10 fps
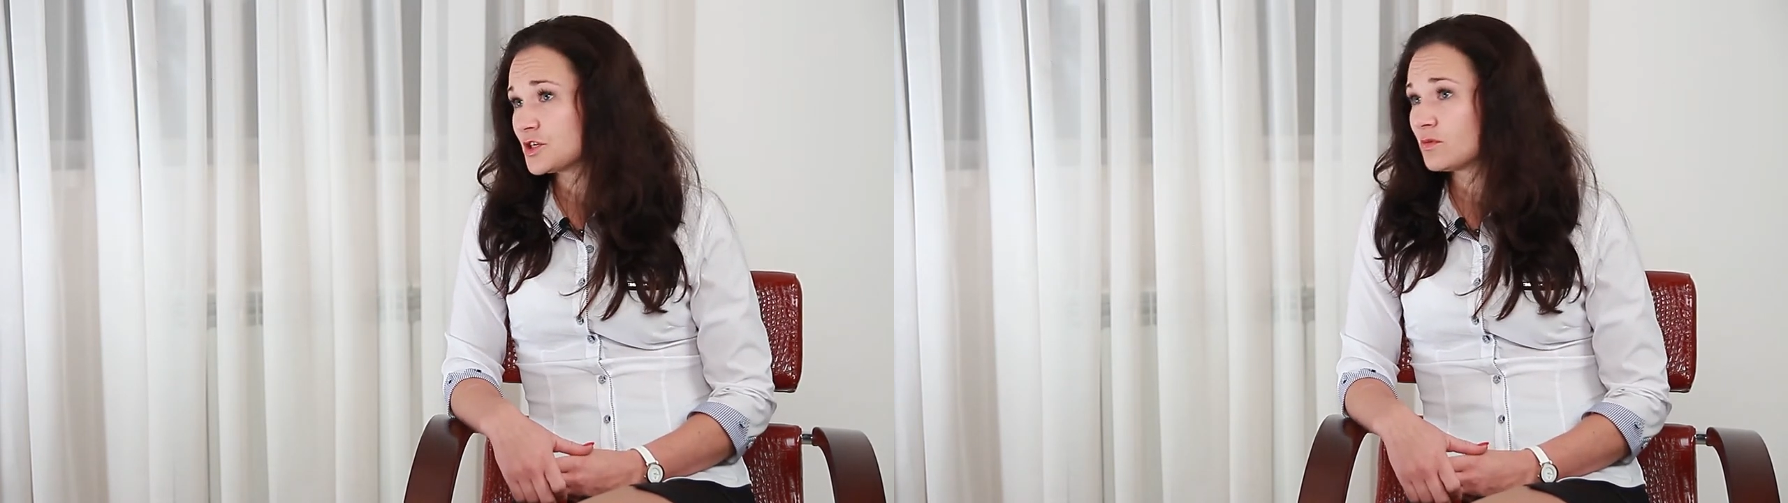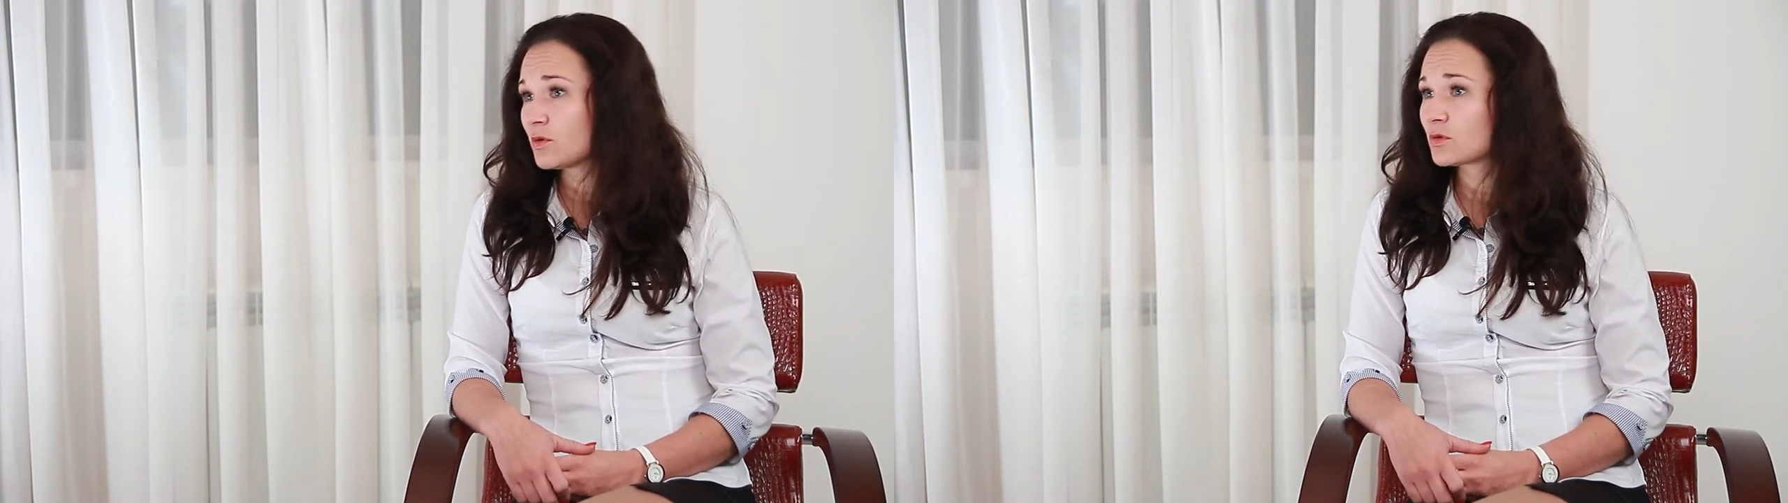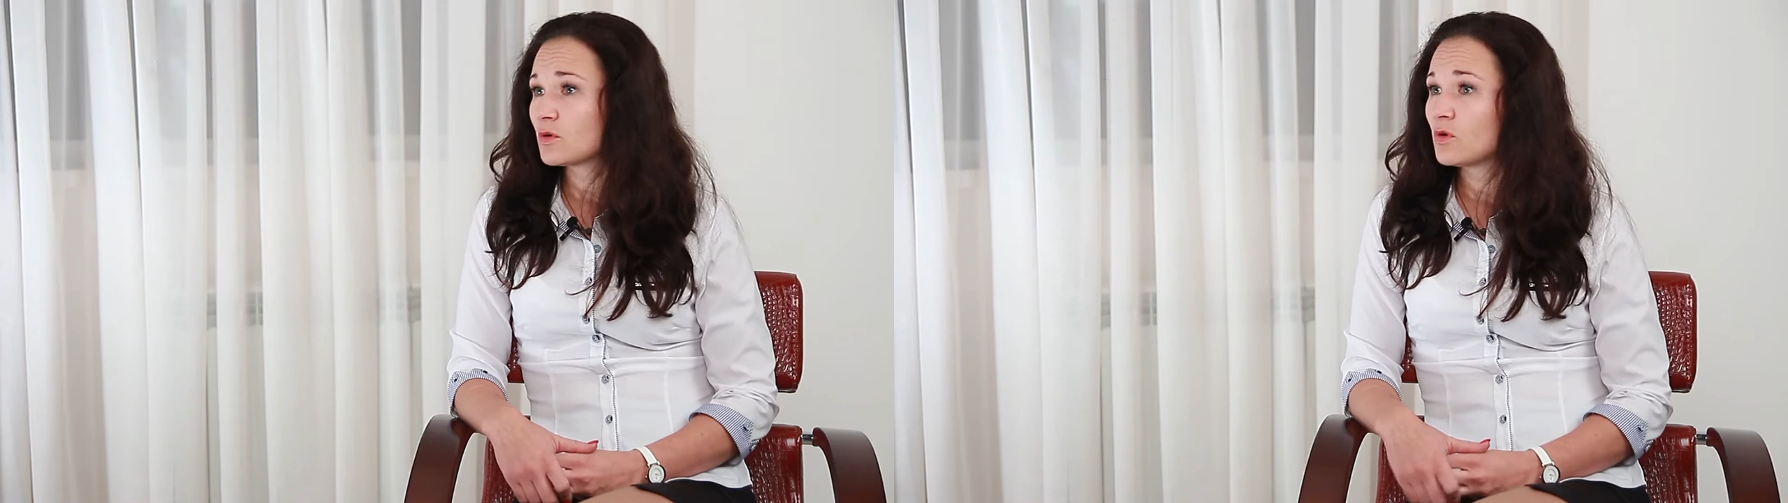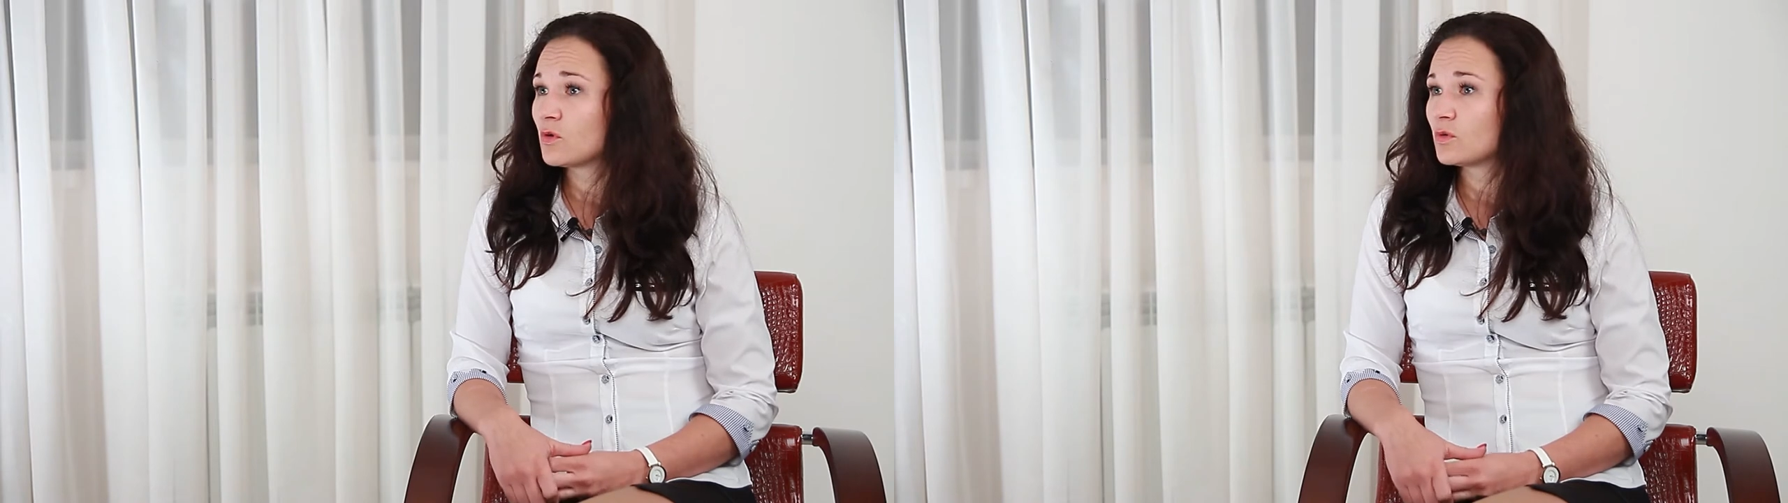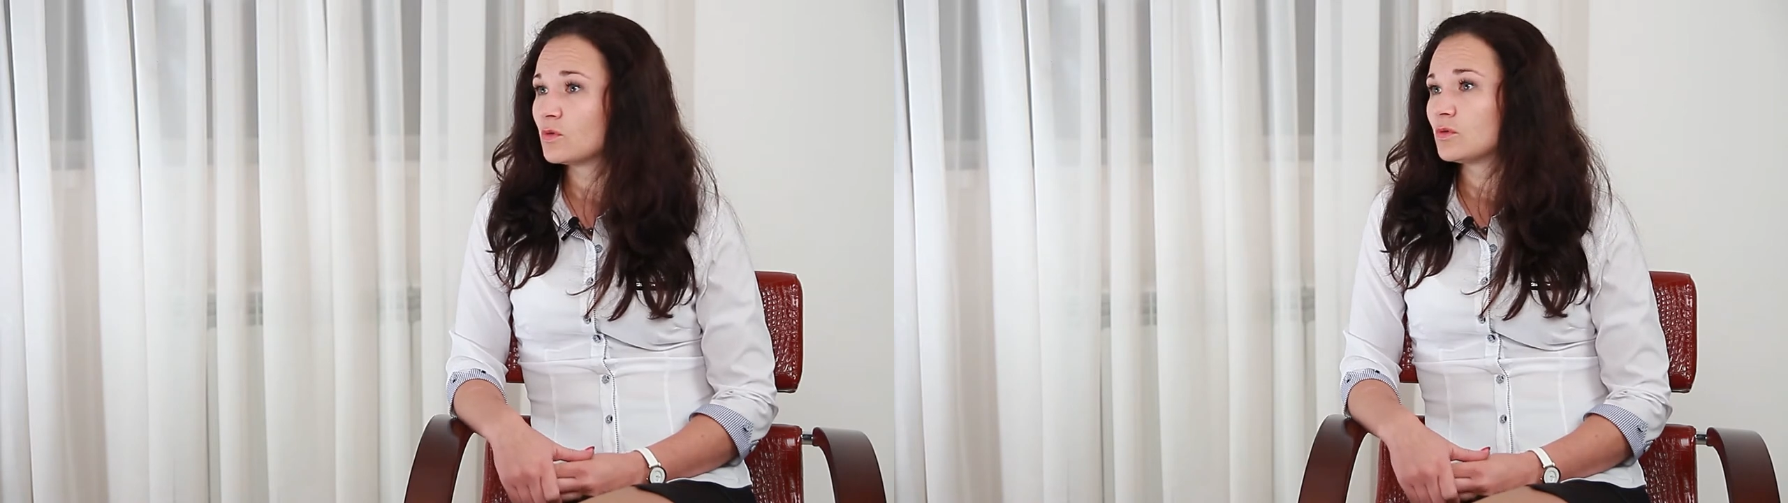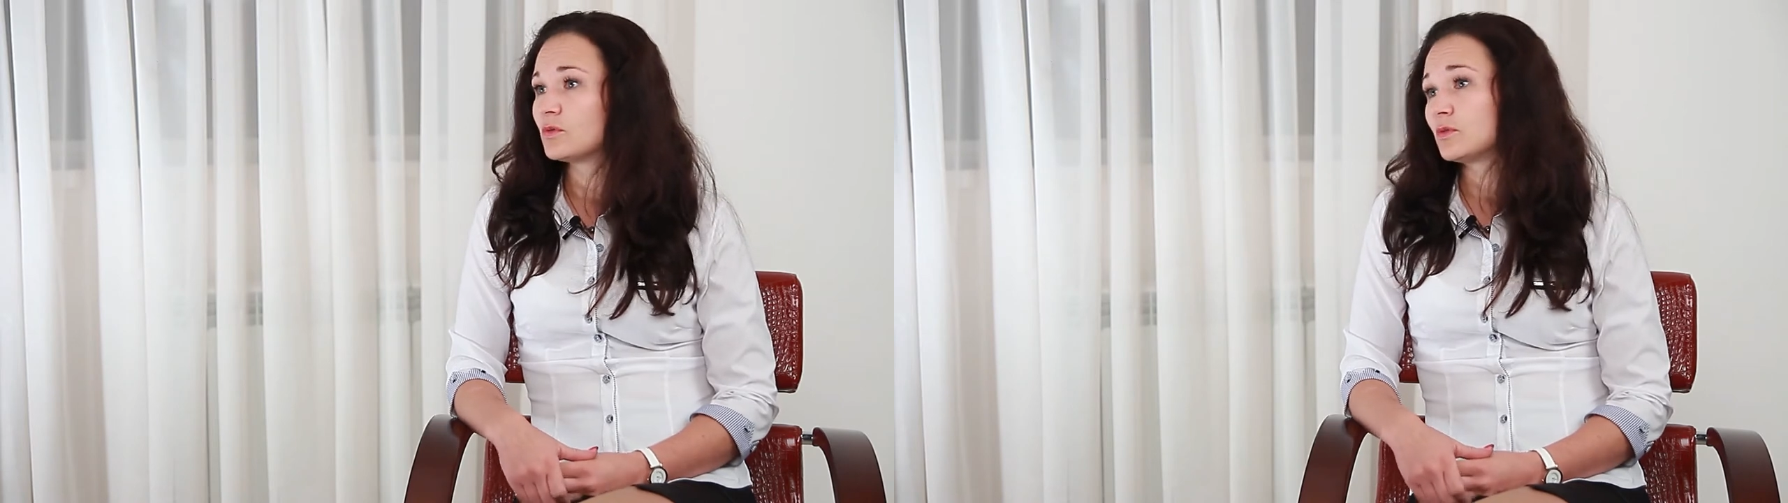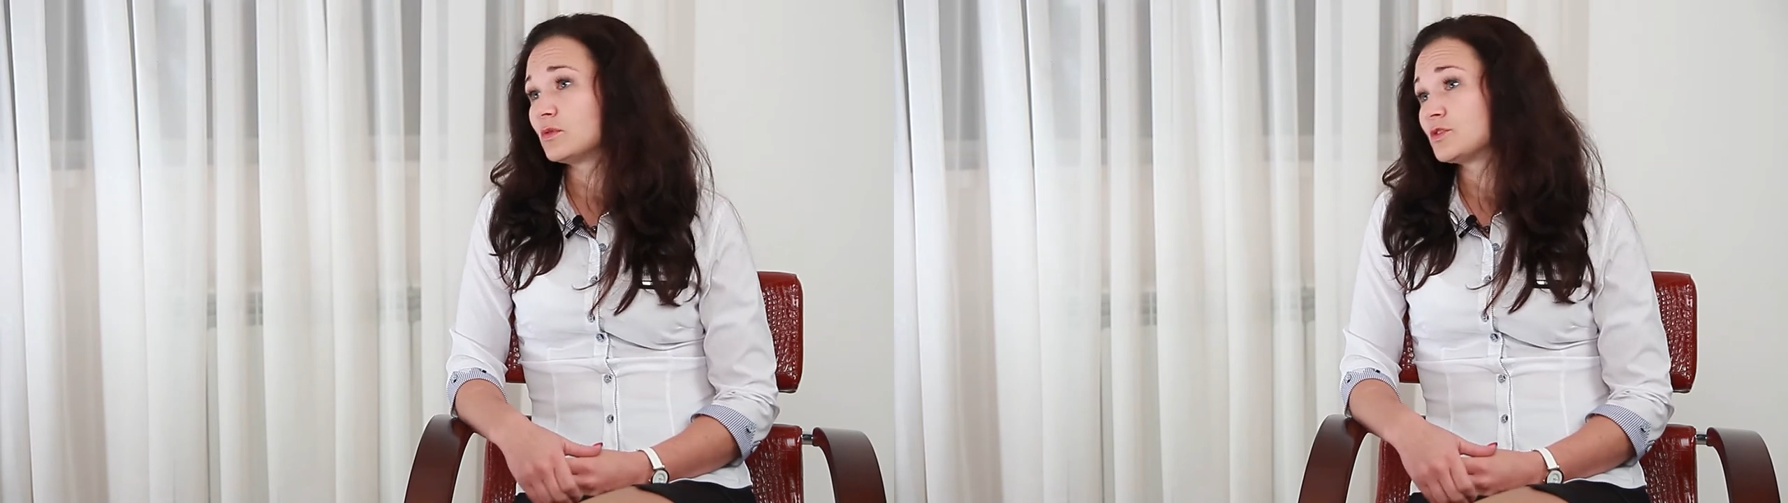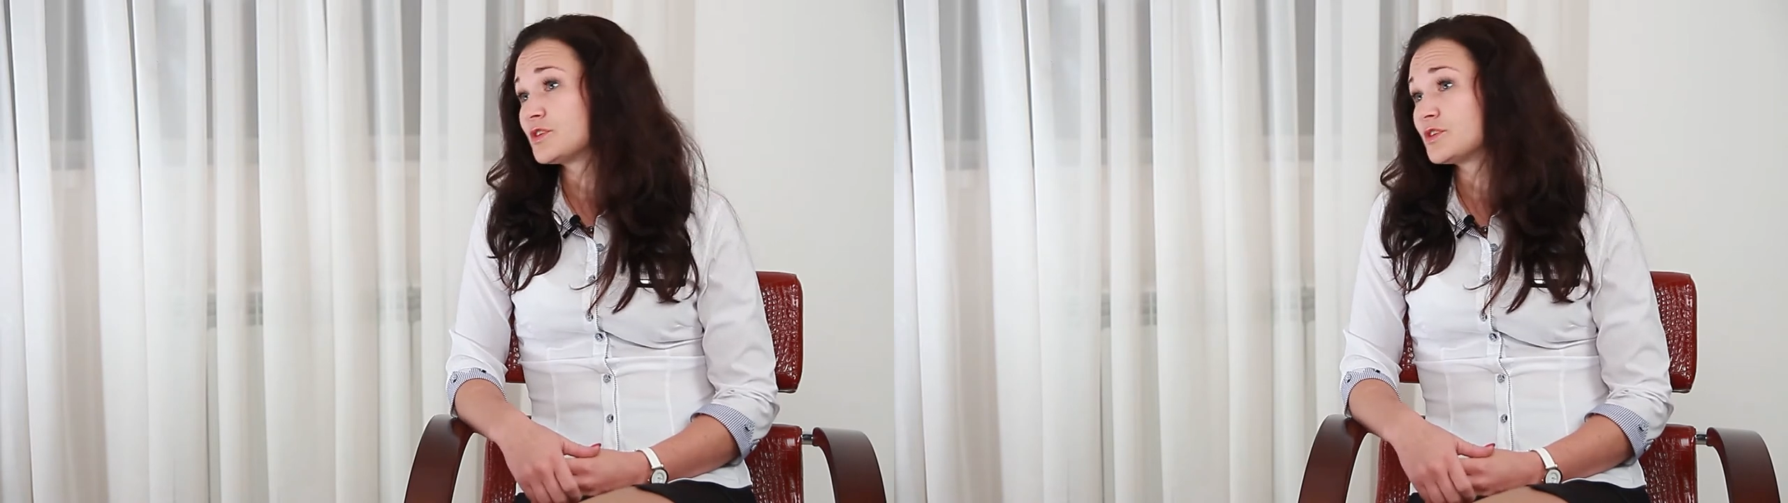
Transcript: She won't go